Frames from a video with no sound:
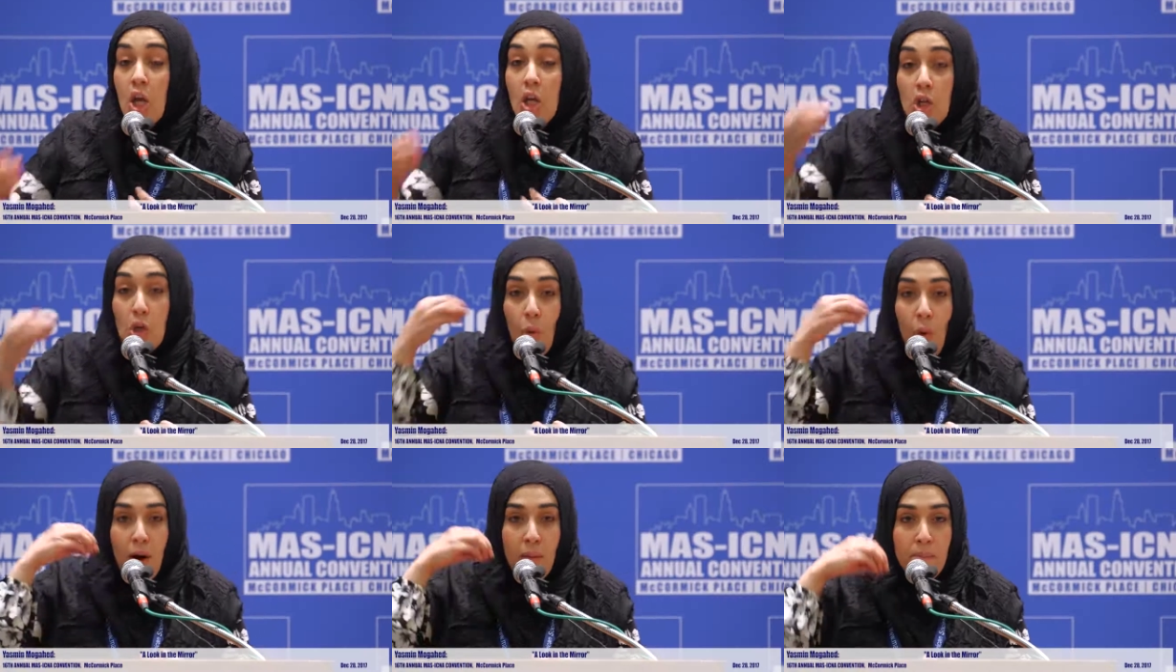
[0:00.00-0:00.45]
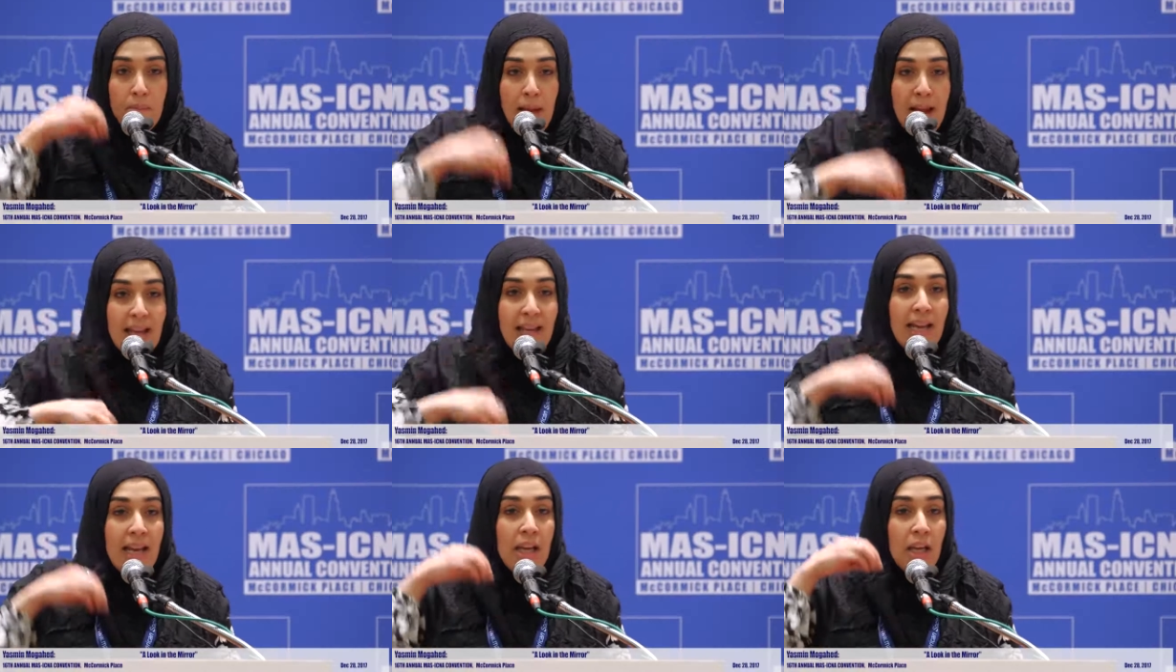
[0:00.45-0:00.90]
you are
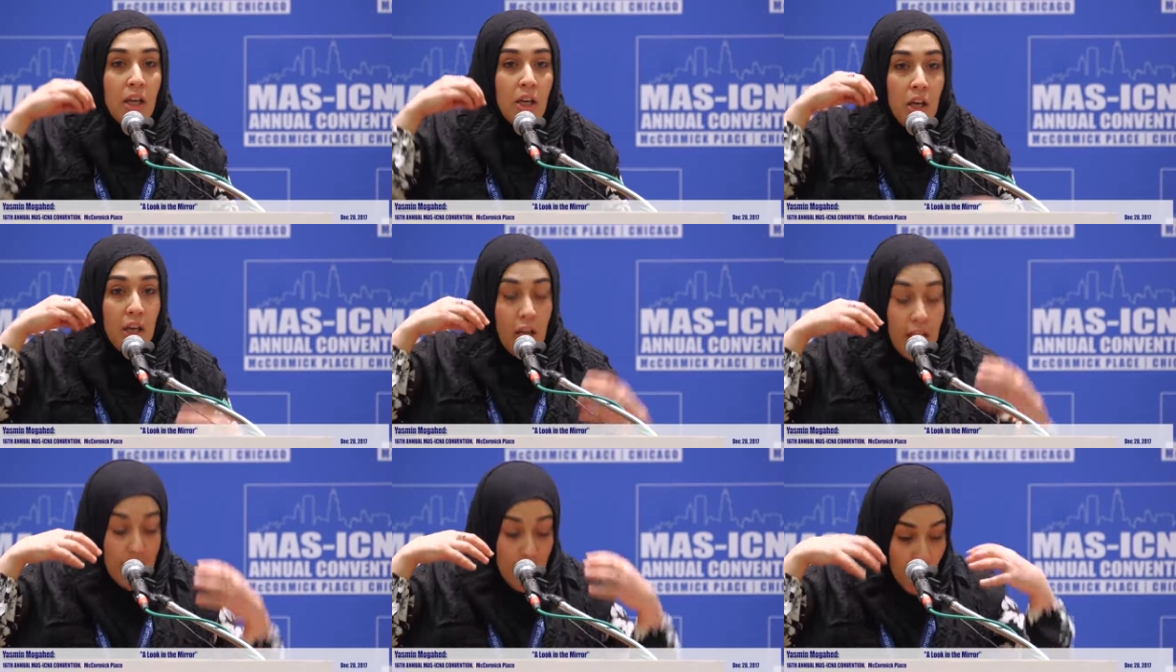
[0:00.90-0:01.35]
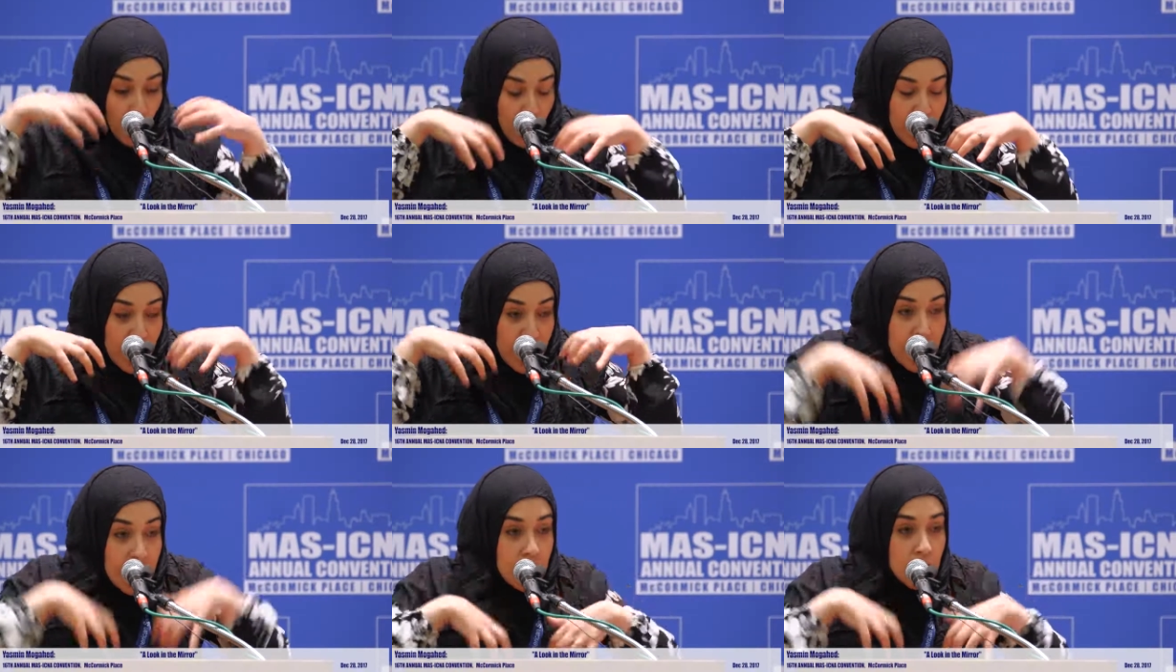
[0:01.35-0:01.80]
making
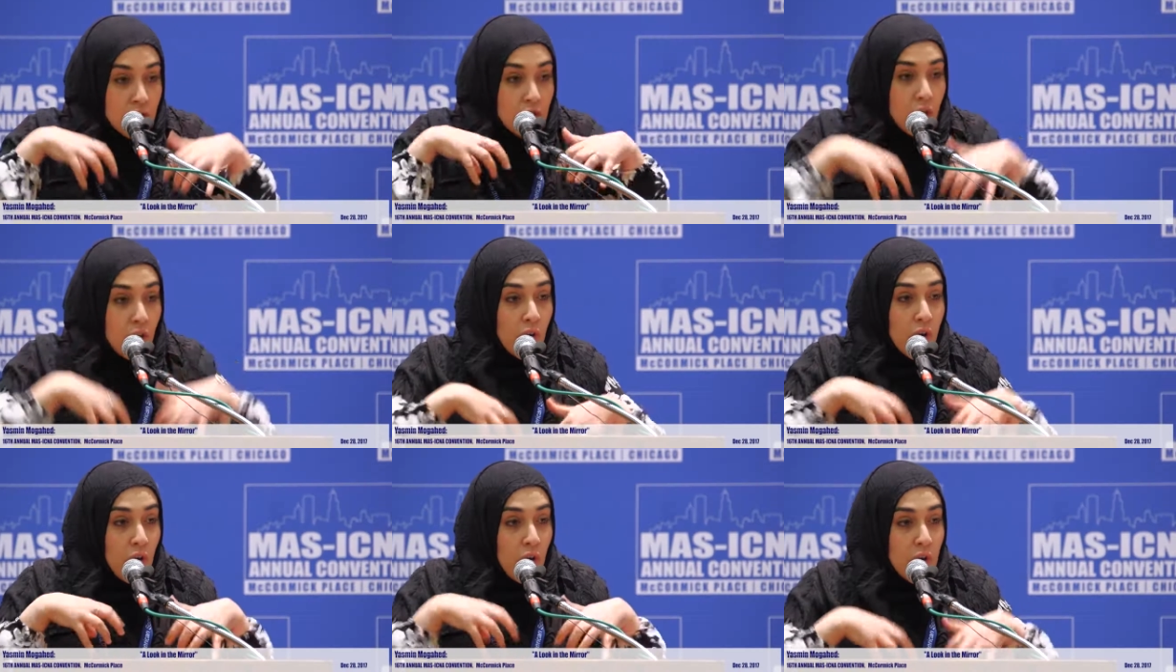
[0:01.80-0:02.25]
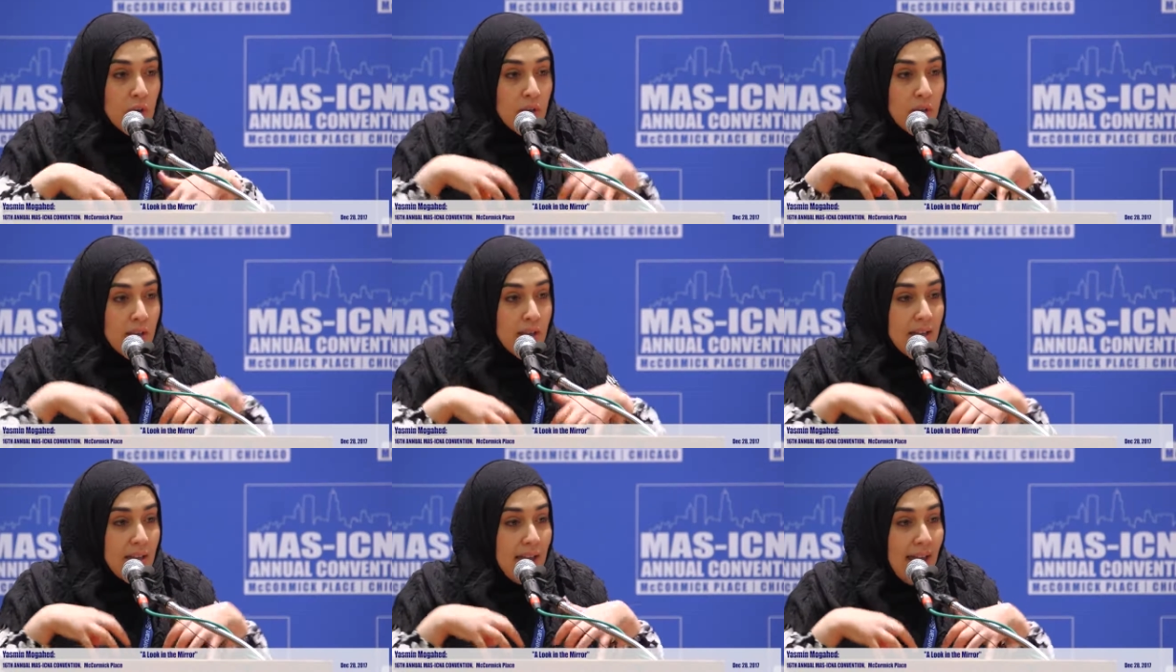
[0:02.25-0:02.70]
your internal
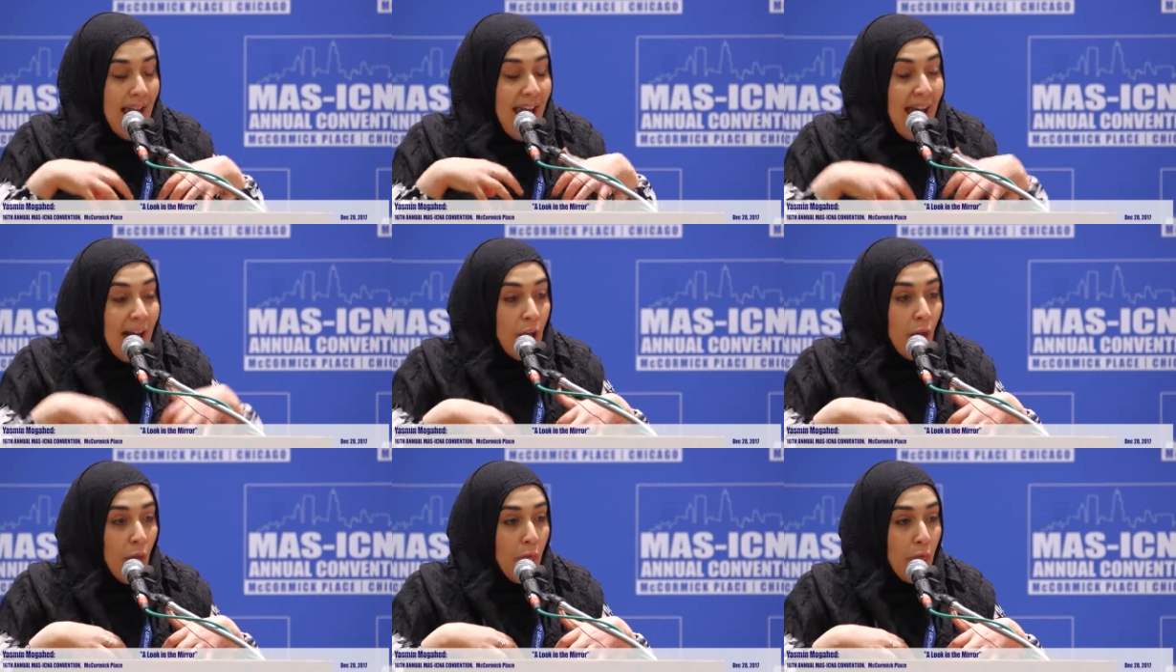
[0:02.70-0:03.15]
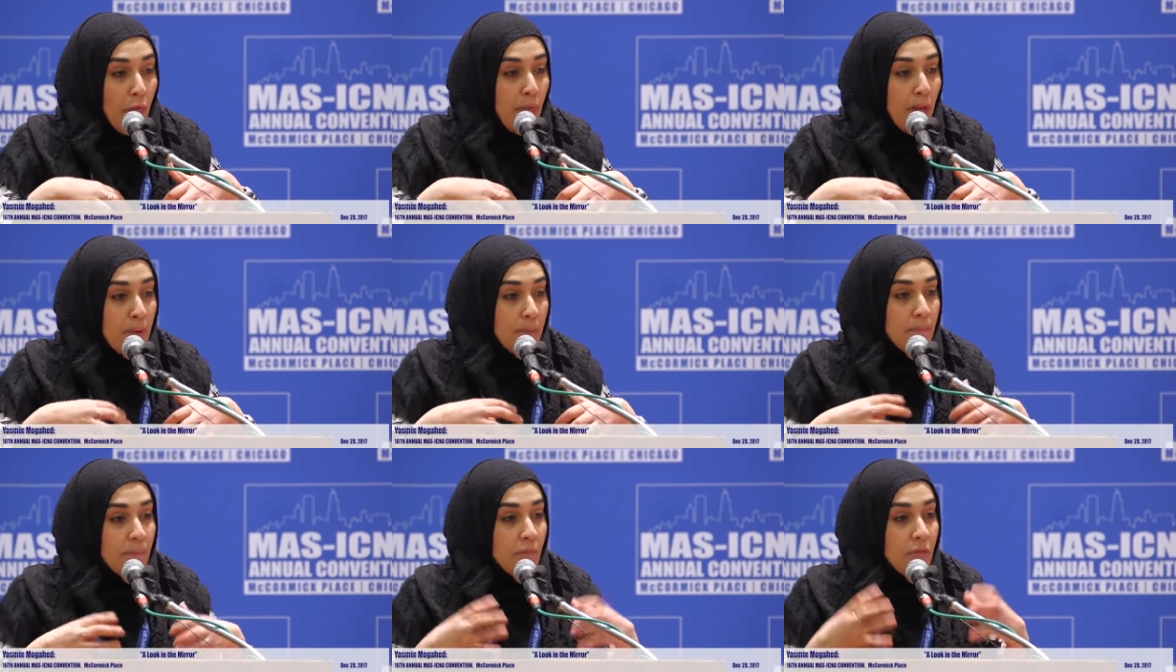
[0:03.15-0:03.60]
health
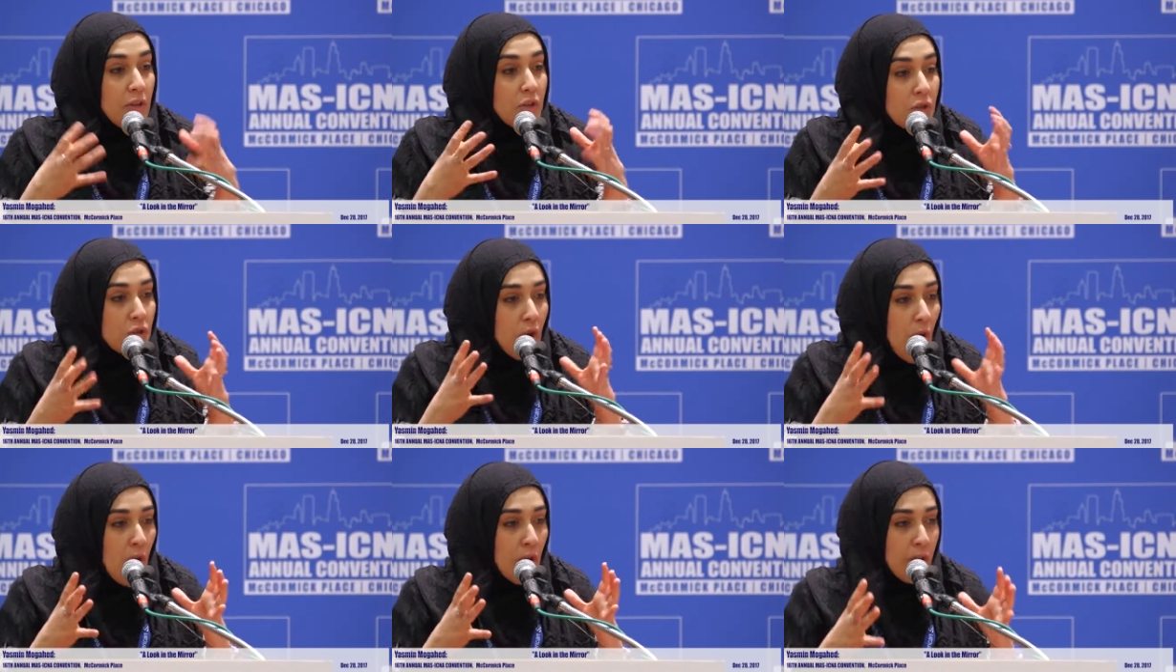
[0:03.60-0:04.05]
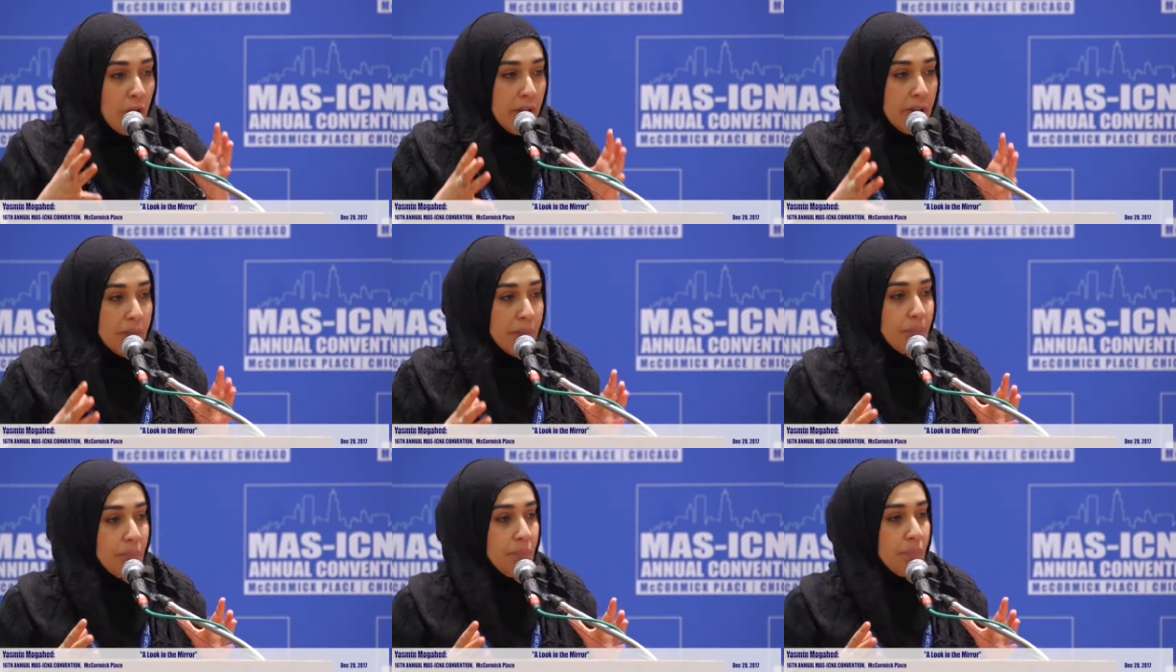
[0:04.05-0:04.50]
stronger.